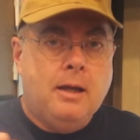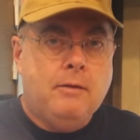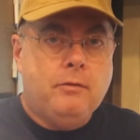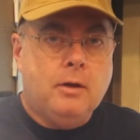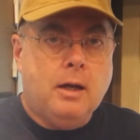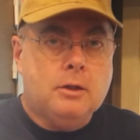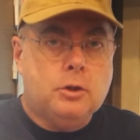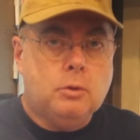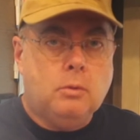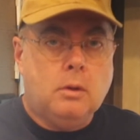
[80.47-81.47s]
If you're not
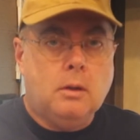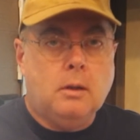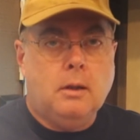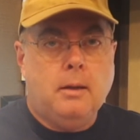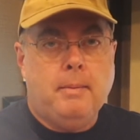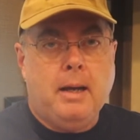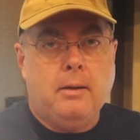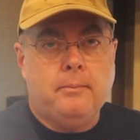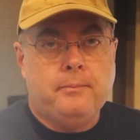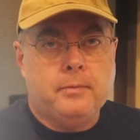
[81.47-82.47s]
sure
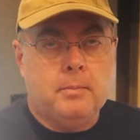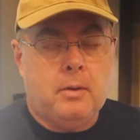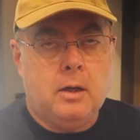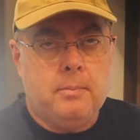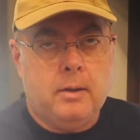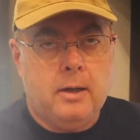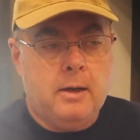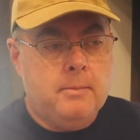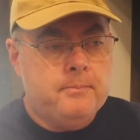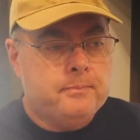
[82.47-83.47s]
about the party
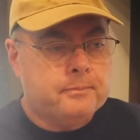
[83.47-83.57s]
plan